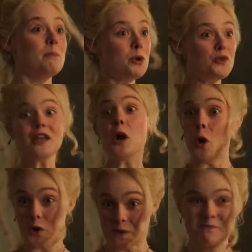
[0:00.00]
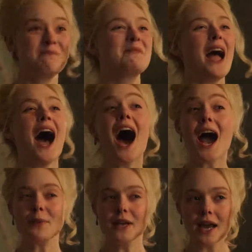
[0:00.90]
Moving on.
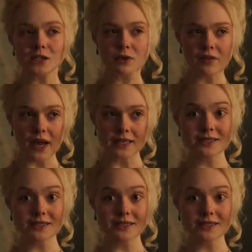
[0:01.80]
I would like to invite